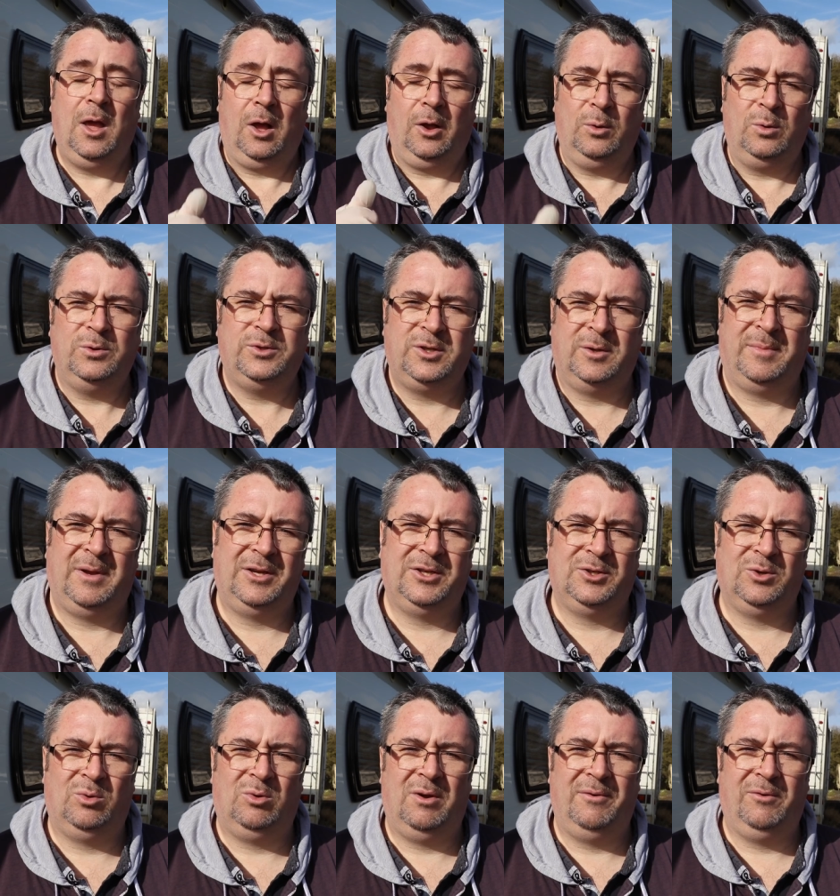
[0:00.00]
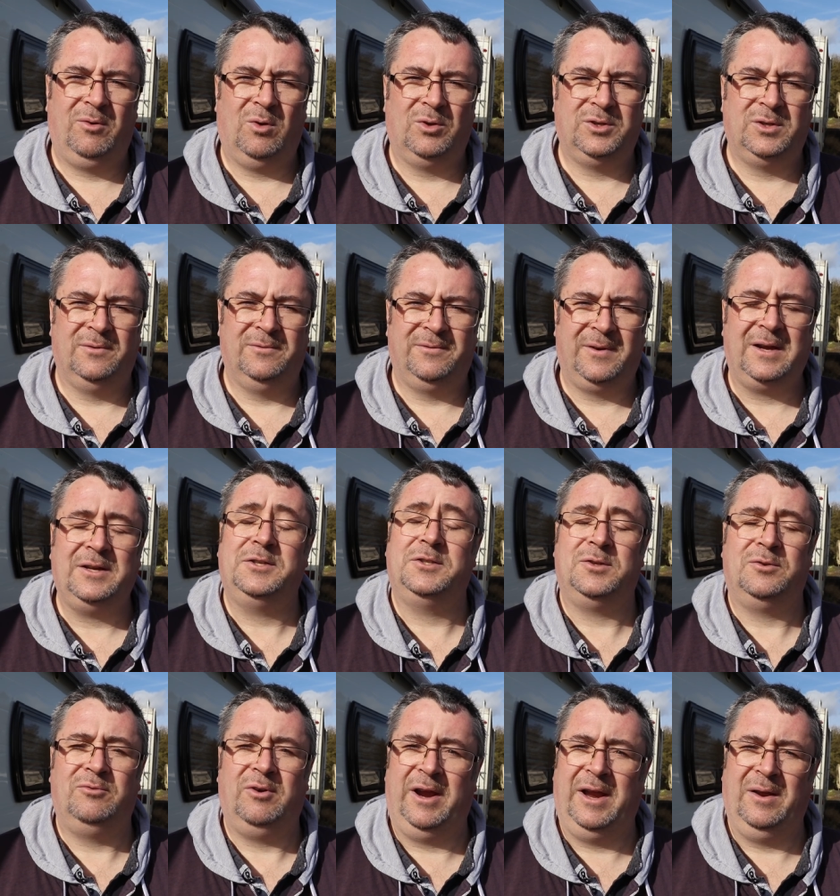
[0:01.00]
I also make sure I've got a vast
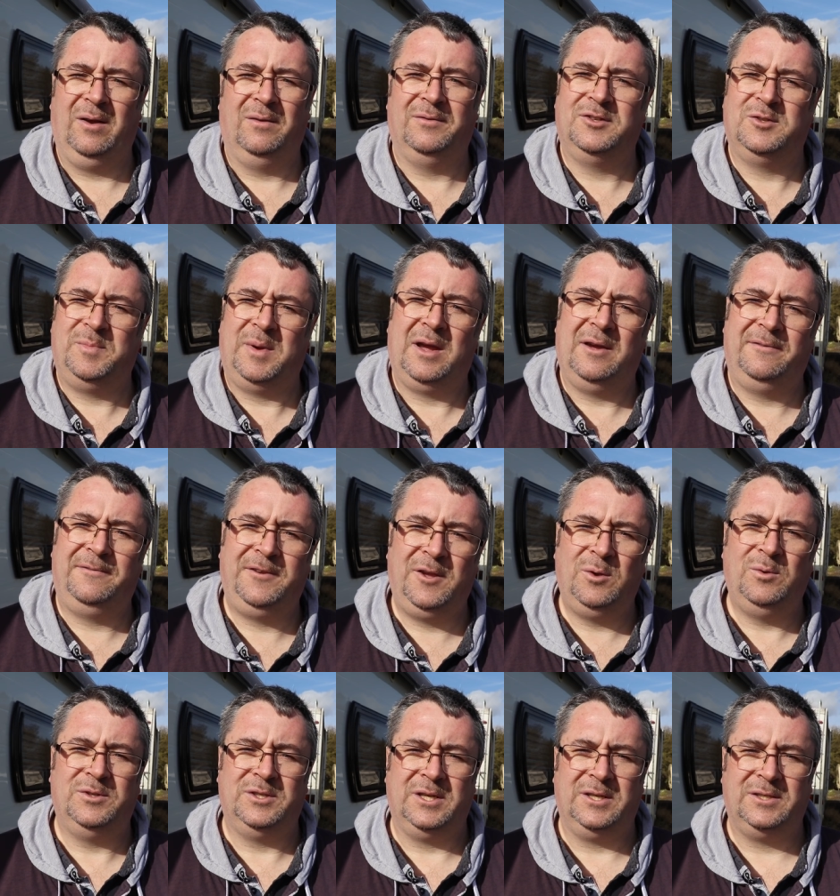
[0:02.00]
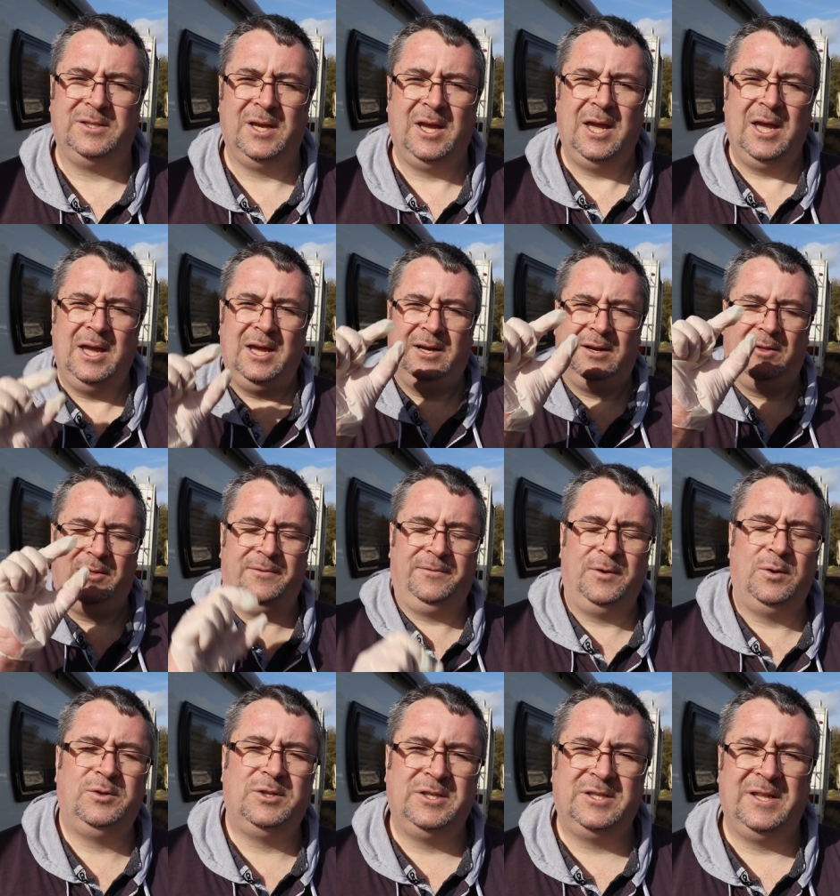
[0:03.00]
array of spare fuses. Now the
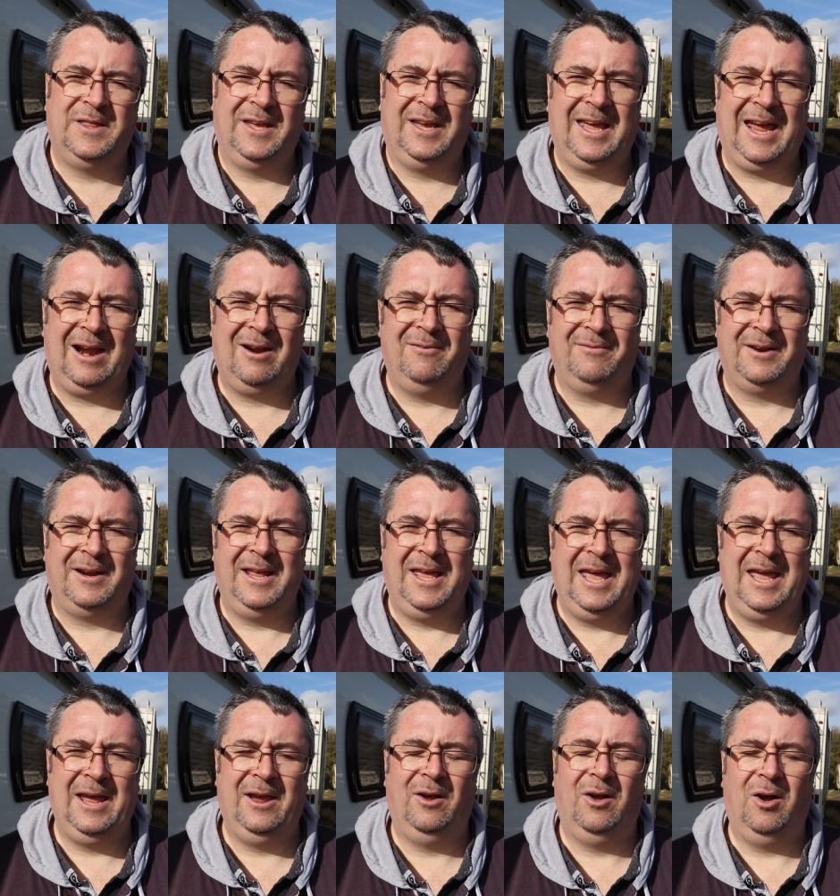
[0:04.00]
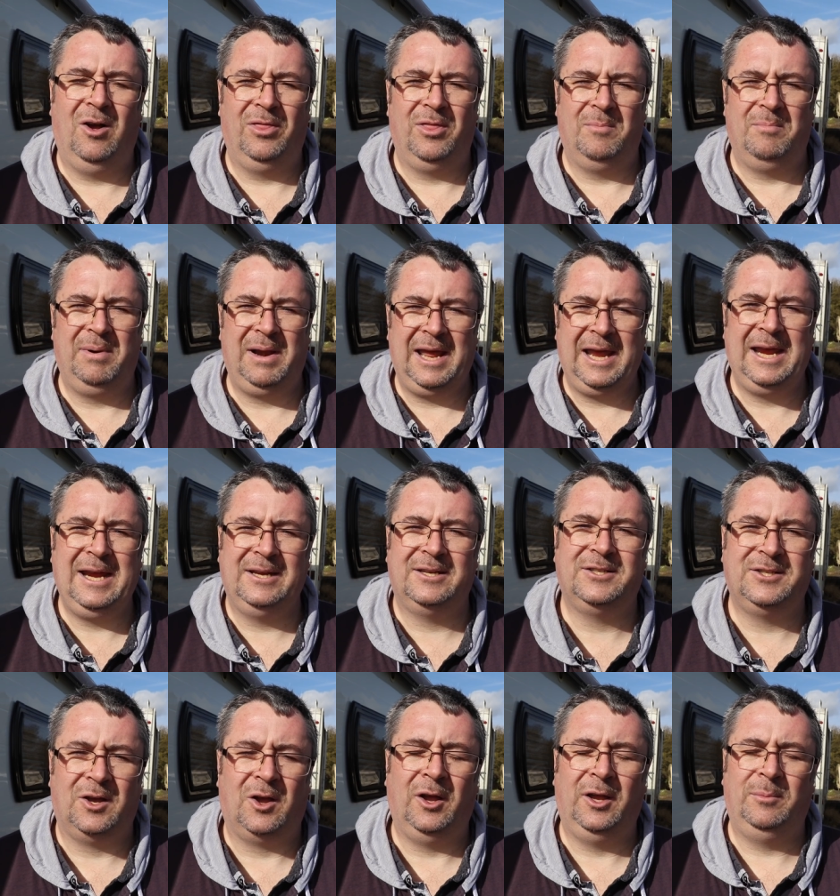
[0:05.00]
fuses in the caravan here are the blade
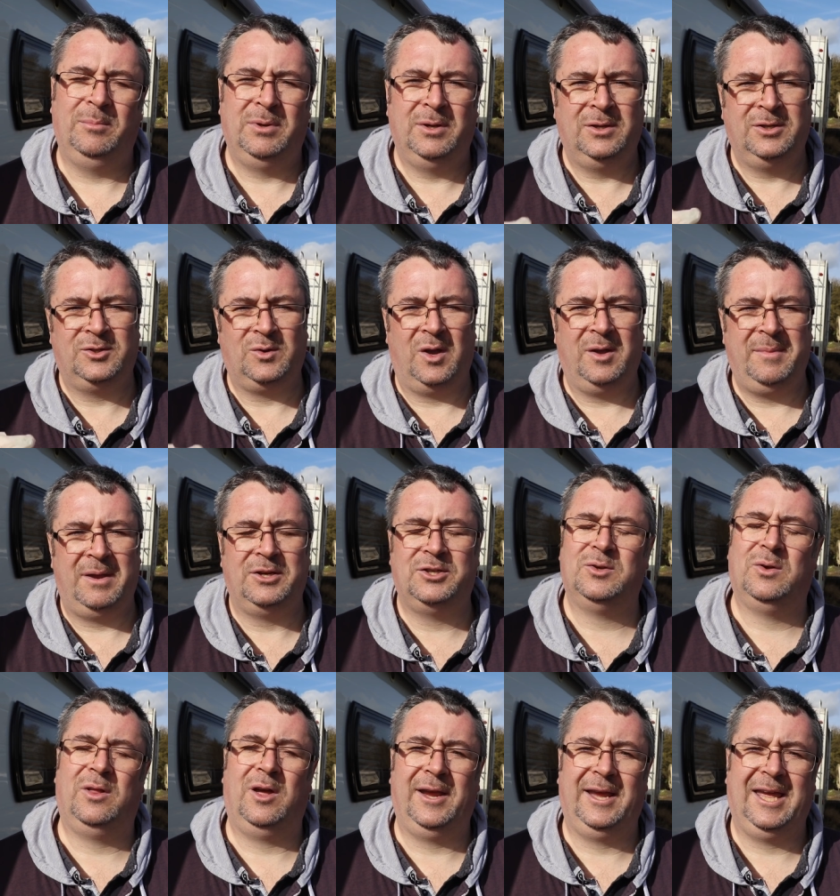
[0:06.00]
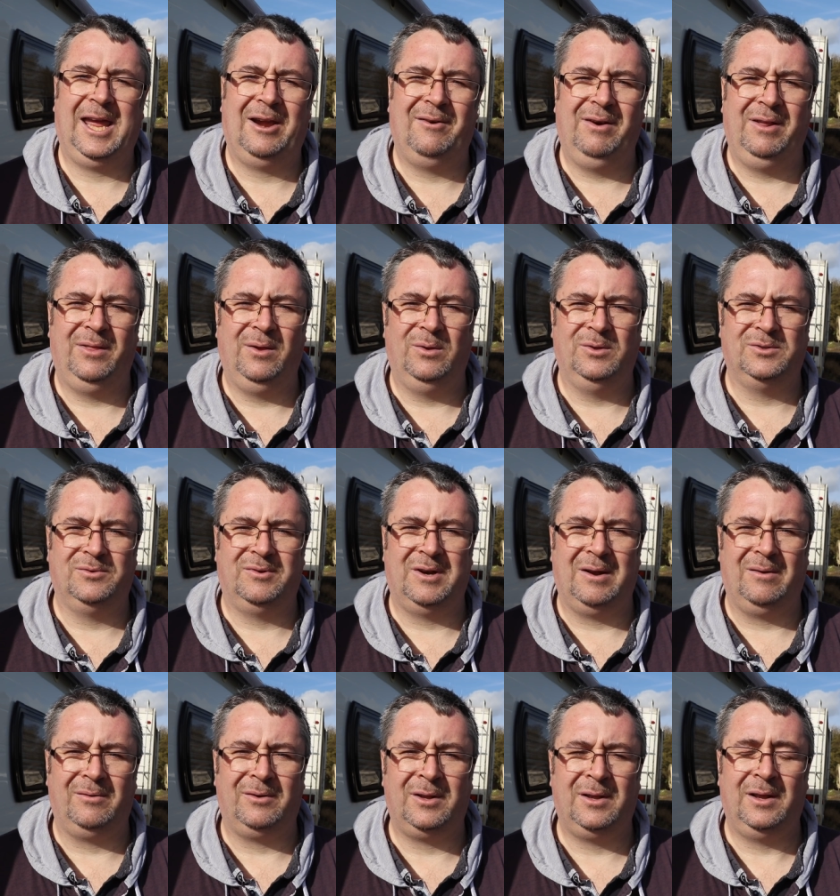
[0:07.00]
type, so I make sure that I carry those
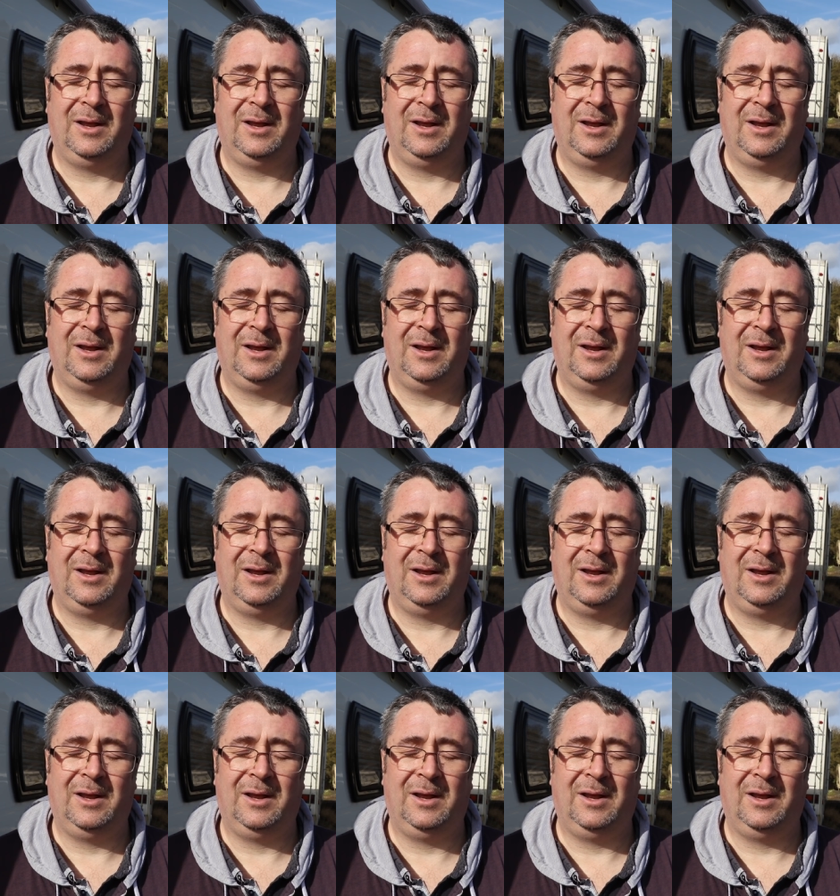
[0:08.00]
around.